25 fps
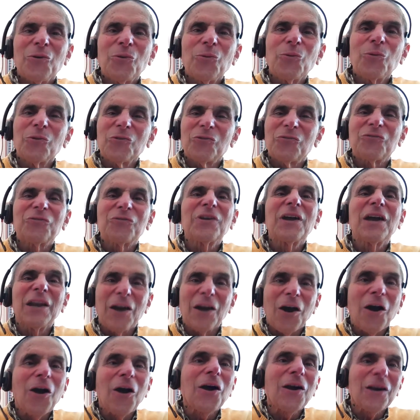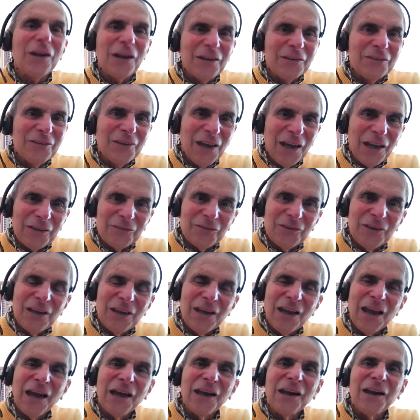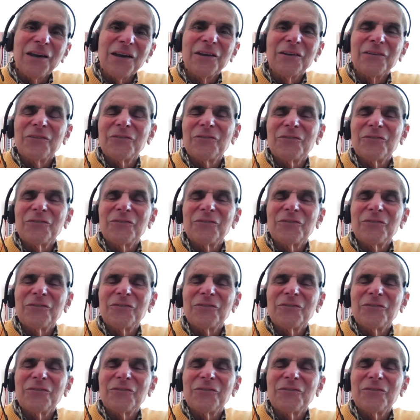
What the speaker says: who was an architect. He had